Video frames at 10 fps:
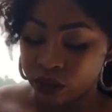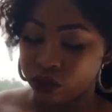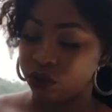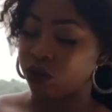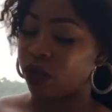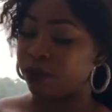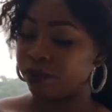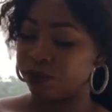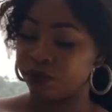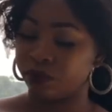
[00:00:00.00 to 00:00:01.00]
So
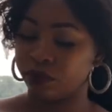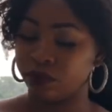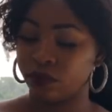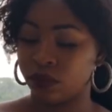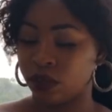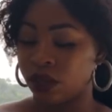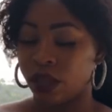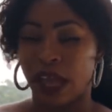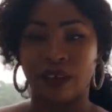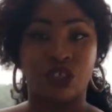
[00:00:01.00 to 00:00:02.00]
I'm
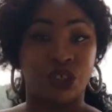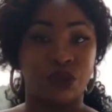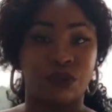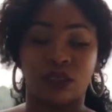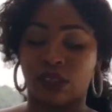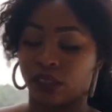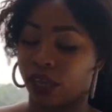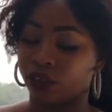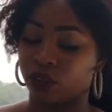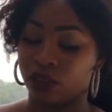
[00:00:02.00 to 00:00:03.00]
thrilled it
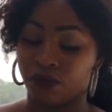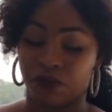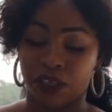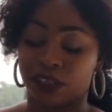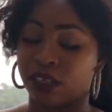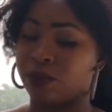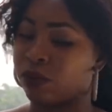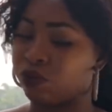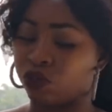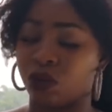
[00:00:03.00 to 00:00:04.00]
actually fits, and
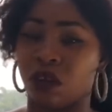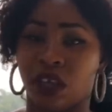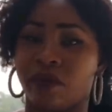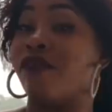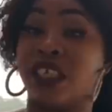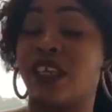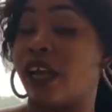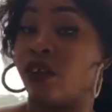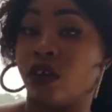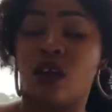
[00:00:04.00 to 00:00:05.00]
I'm so lucky. Everything
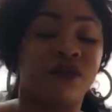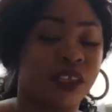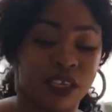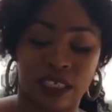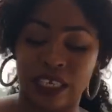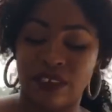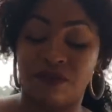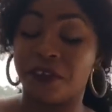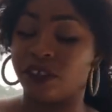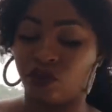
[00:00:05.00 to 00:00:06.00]
I got off the internet
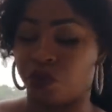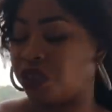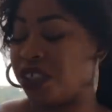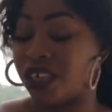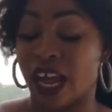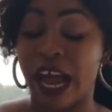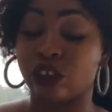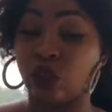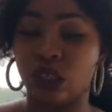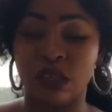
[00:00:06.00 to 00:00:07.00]
for this project
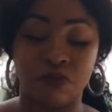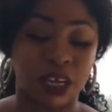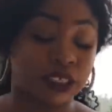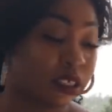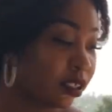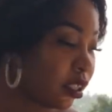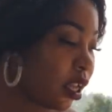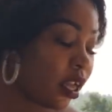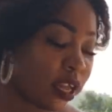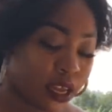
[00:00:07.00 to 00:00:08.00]
actually matches,
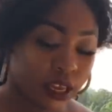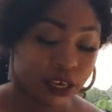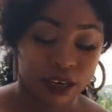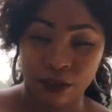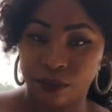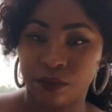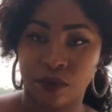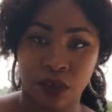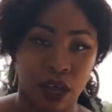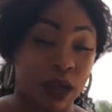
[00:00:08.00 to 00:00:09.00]
and
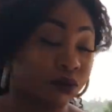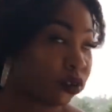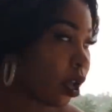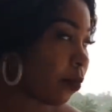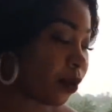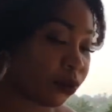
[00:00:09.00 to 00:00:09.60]
I'm so happy.